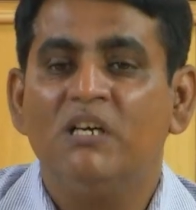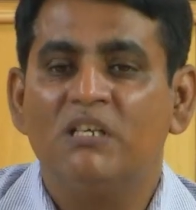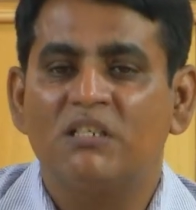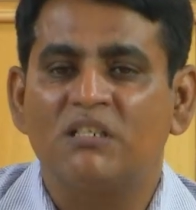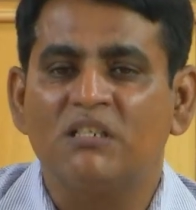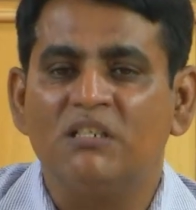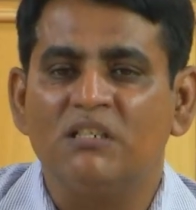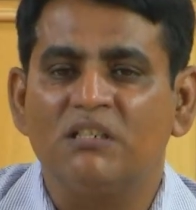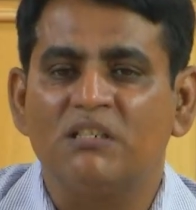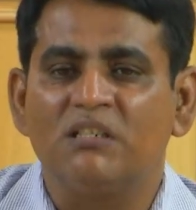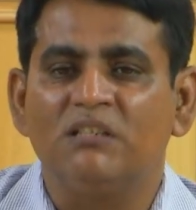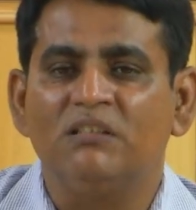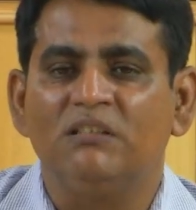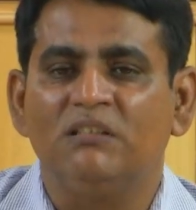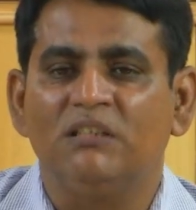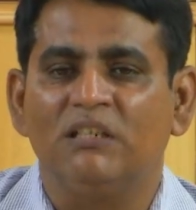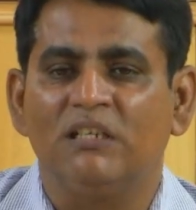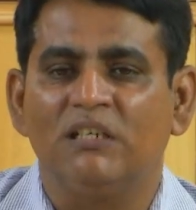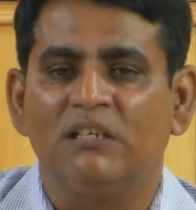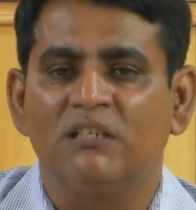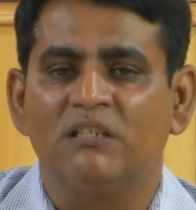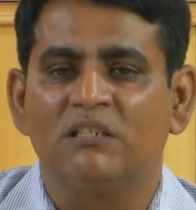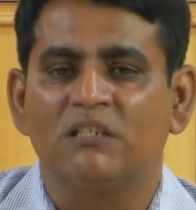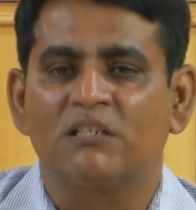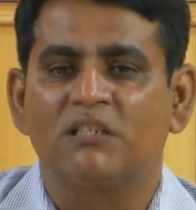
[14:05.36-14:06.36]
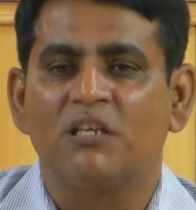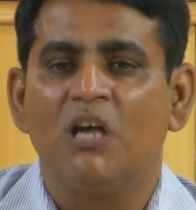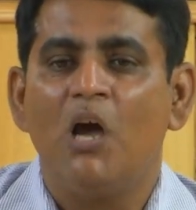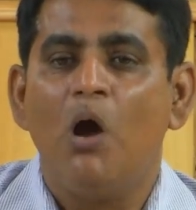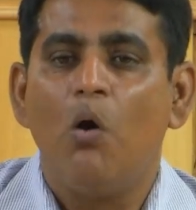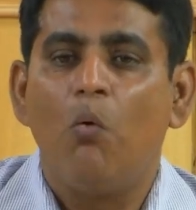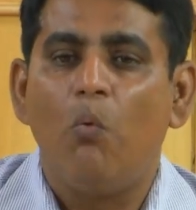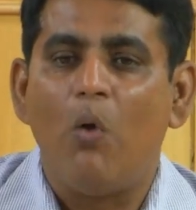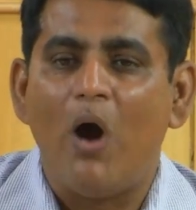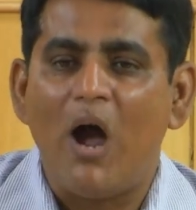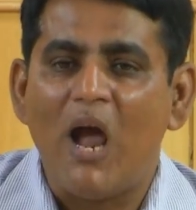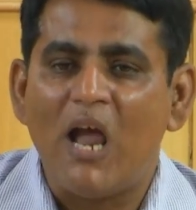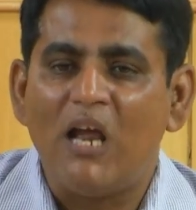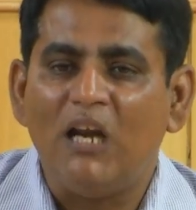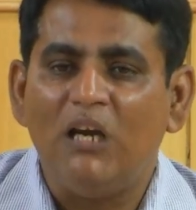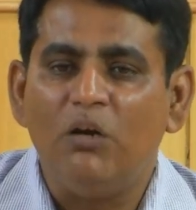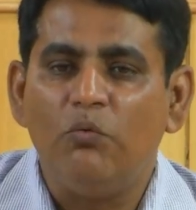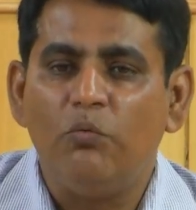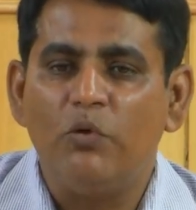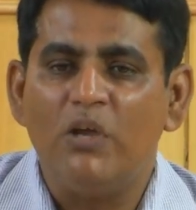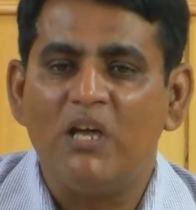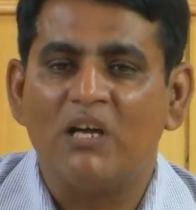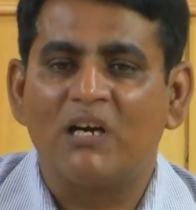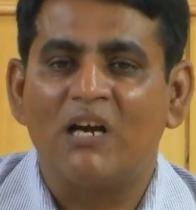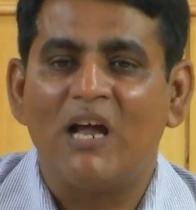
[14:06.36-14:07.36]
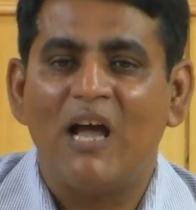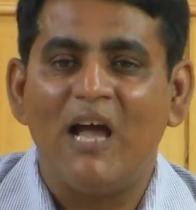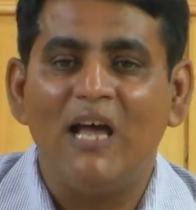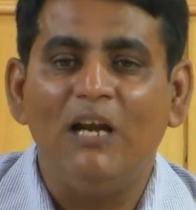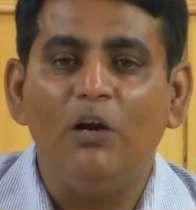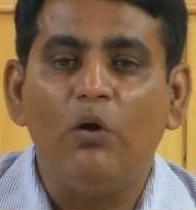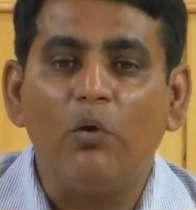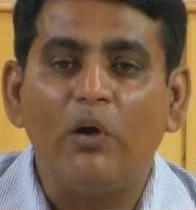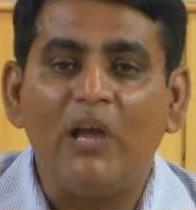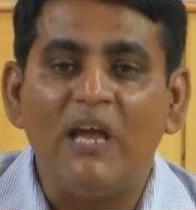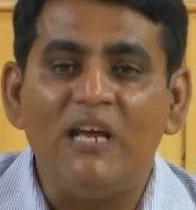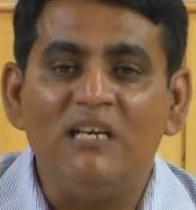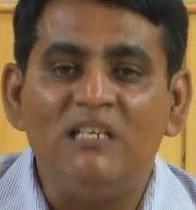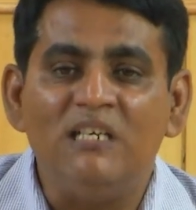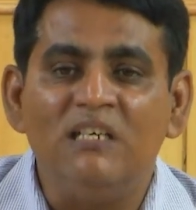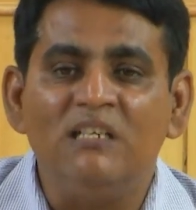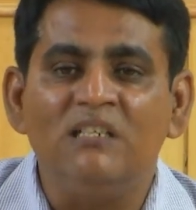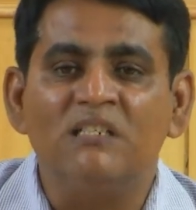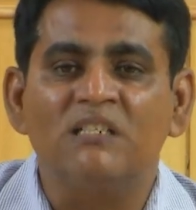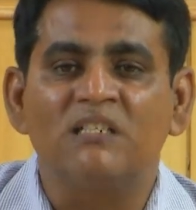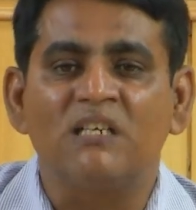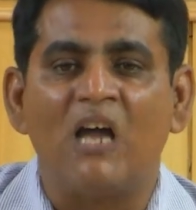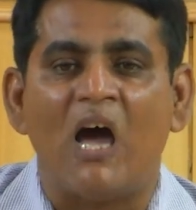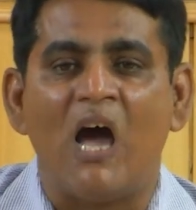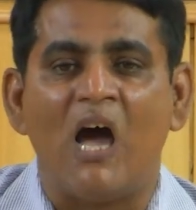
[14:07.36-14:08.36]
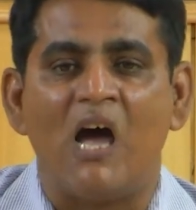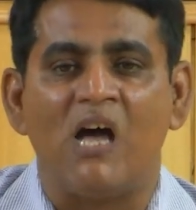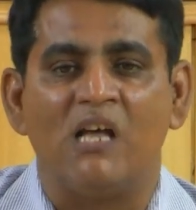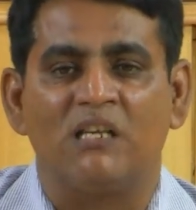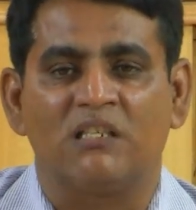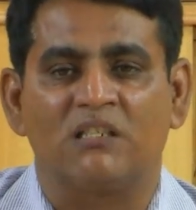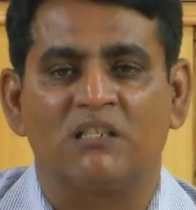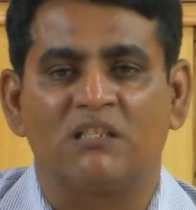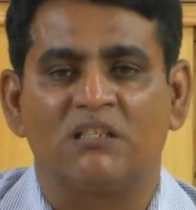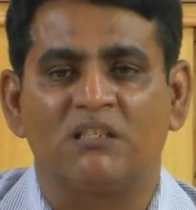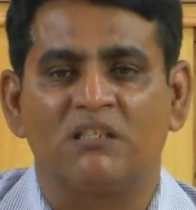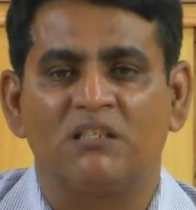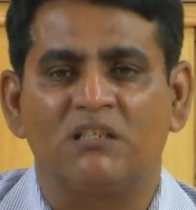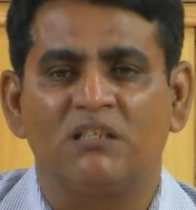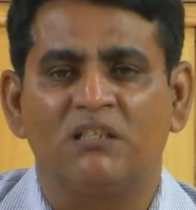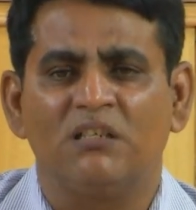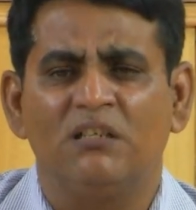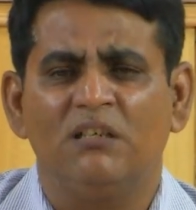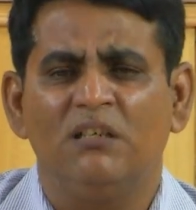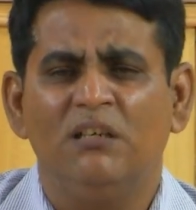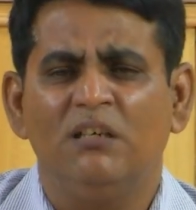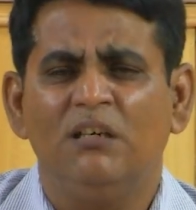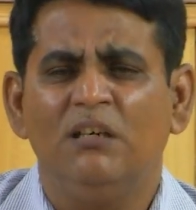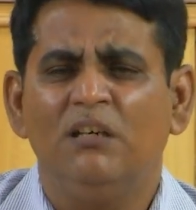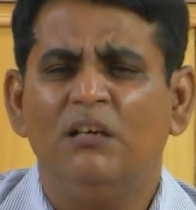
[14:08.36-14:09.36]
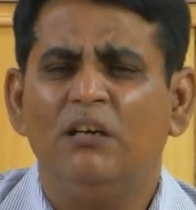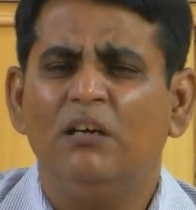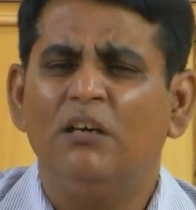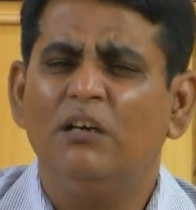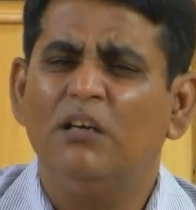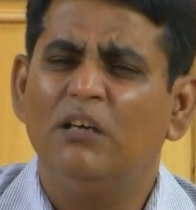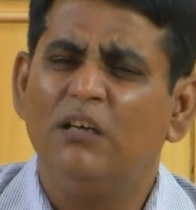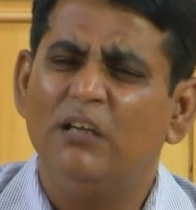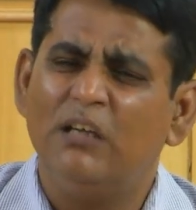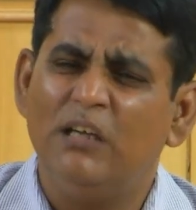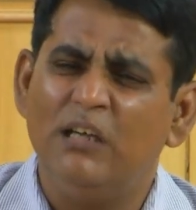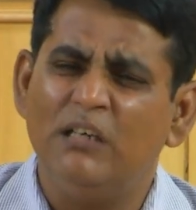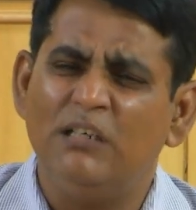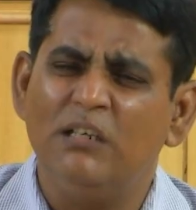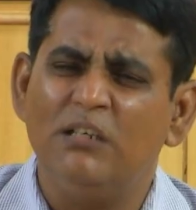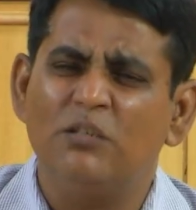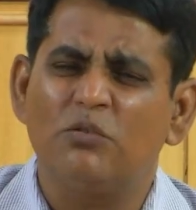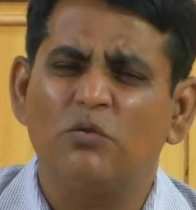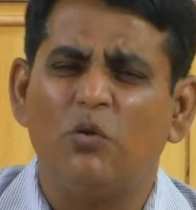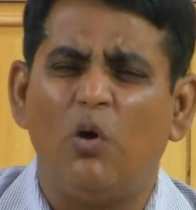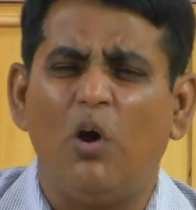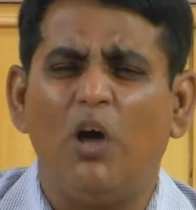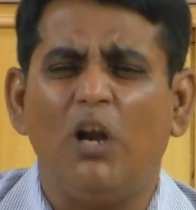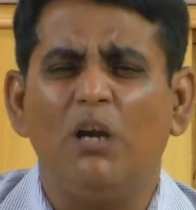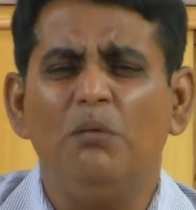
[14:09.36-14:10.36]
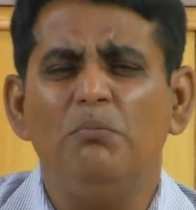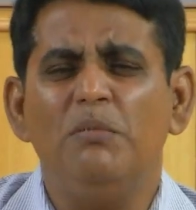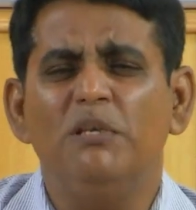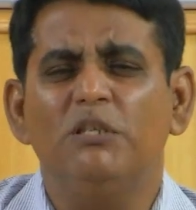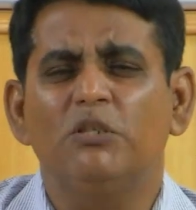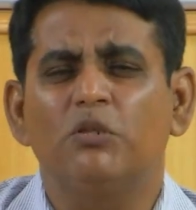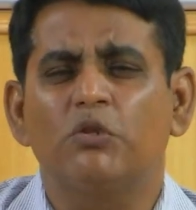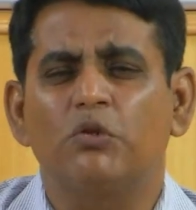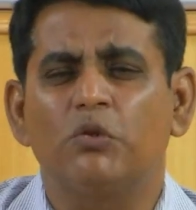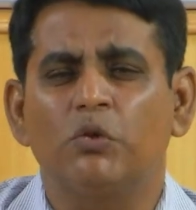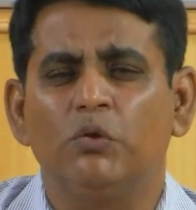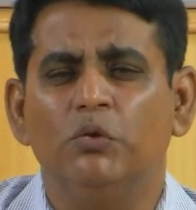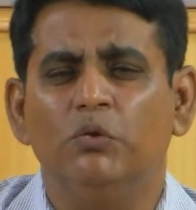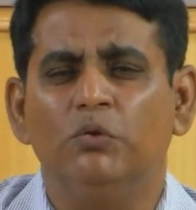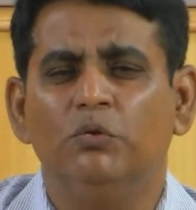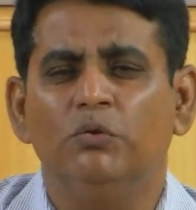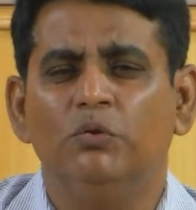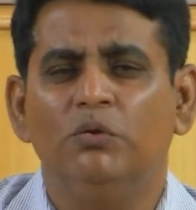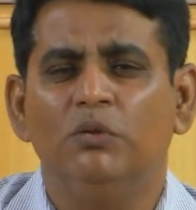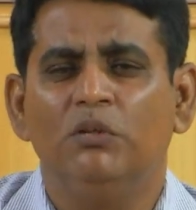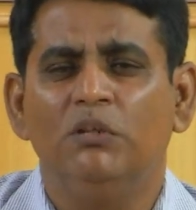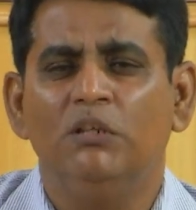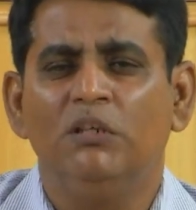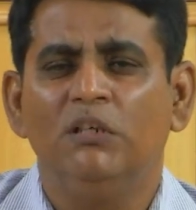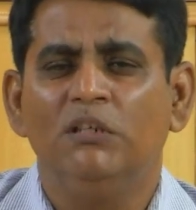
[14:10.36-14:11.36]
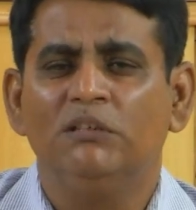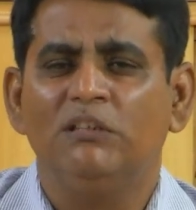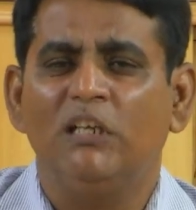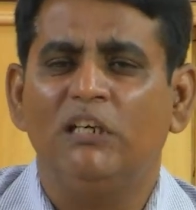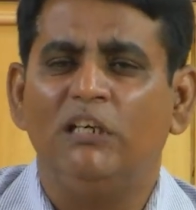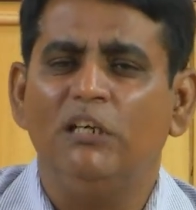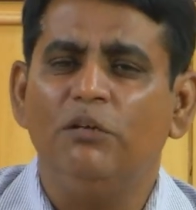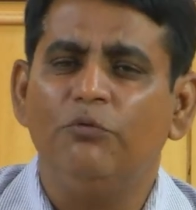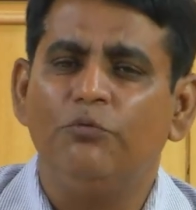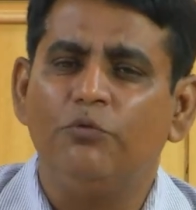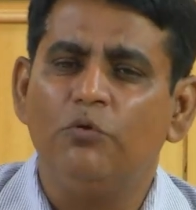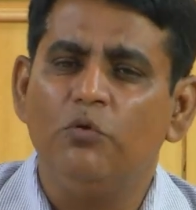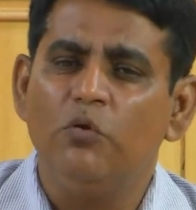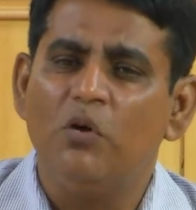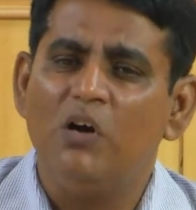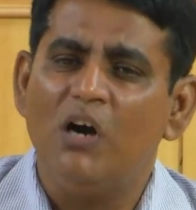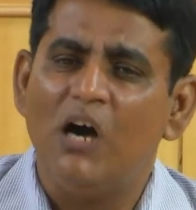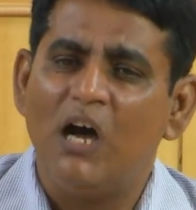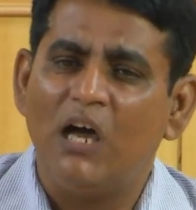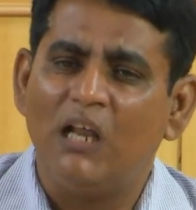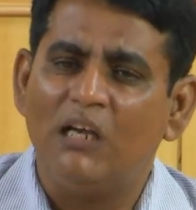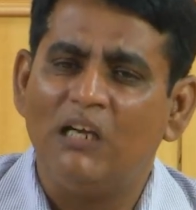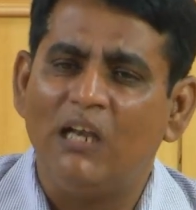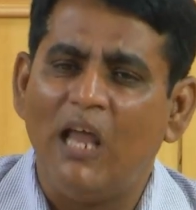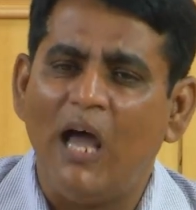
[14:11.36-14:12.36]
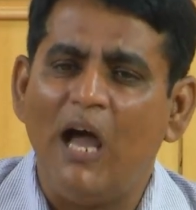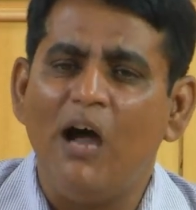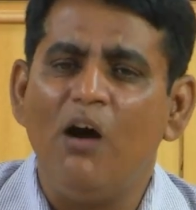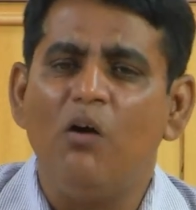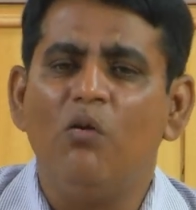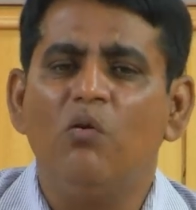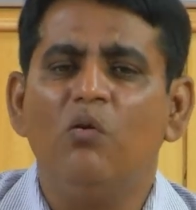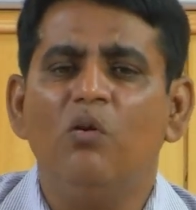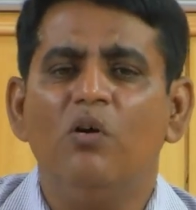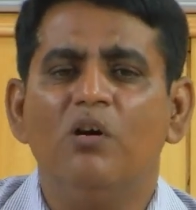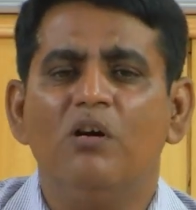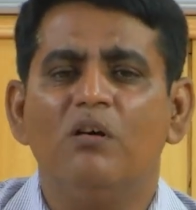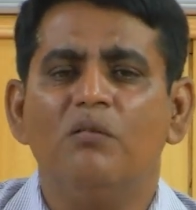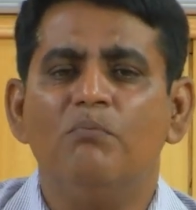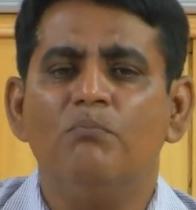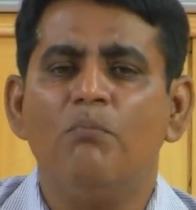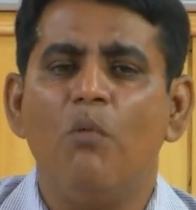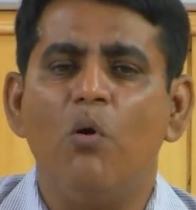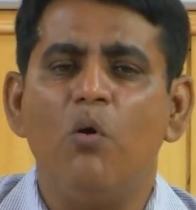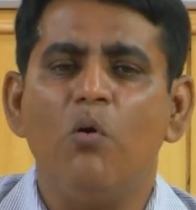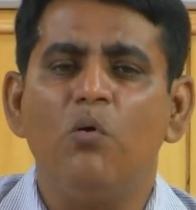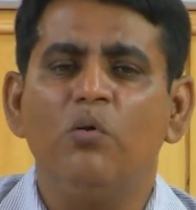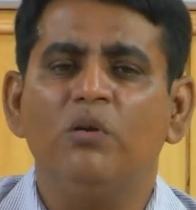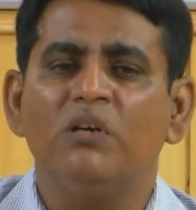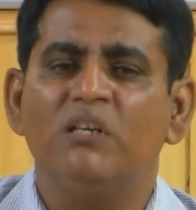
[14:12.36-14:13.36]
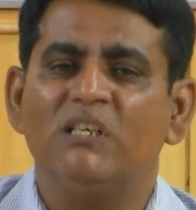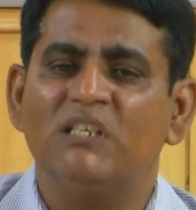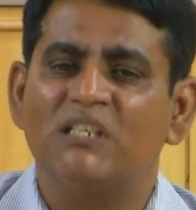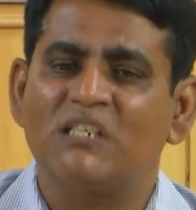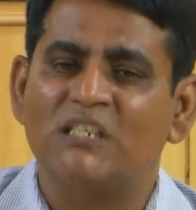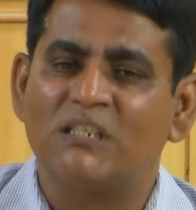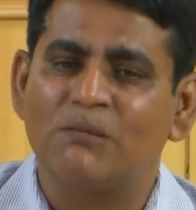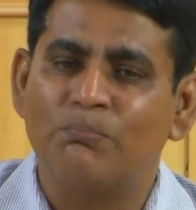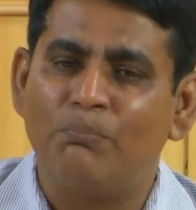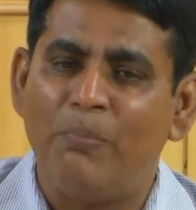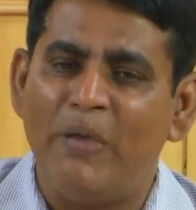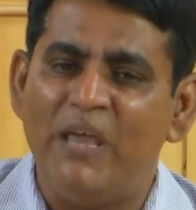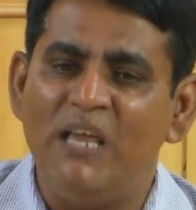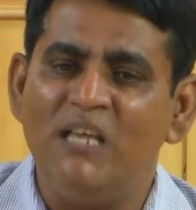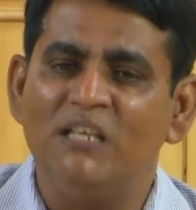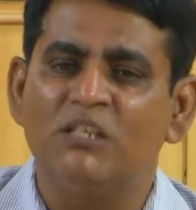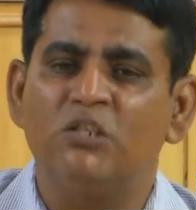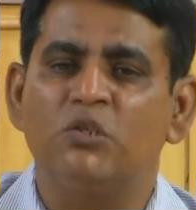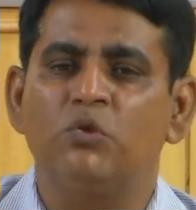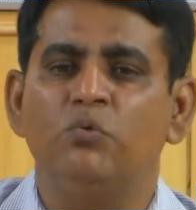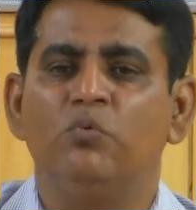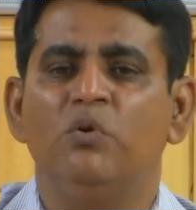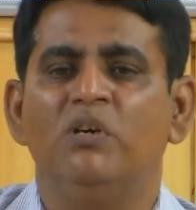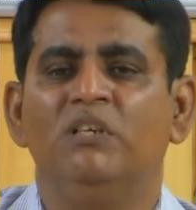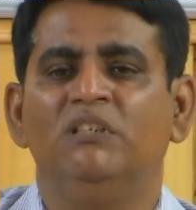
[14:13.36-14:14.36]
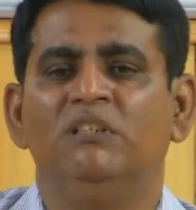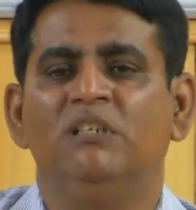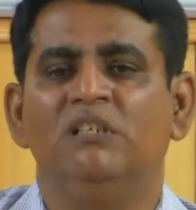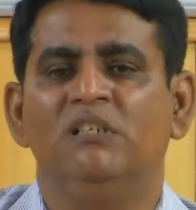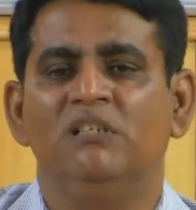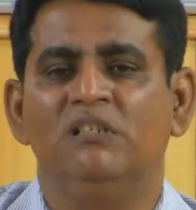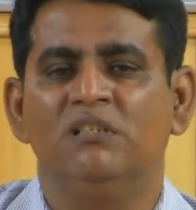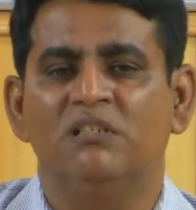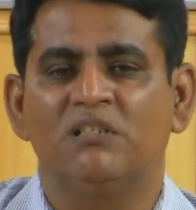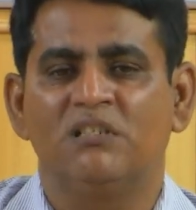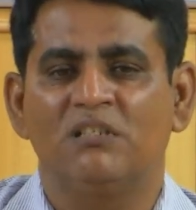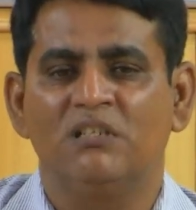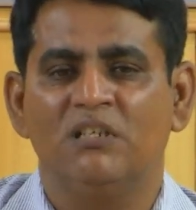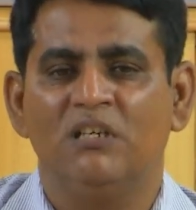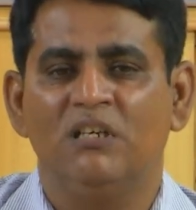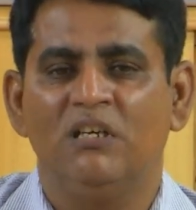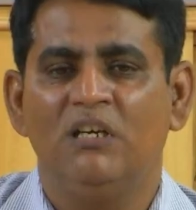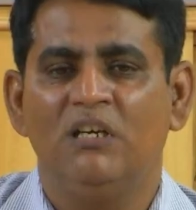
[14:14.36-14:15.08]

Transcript: certain things, while we are allocating tasks. It is always true that if you allow more space to others,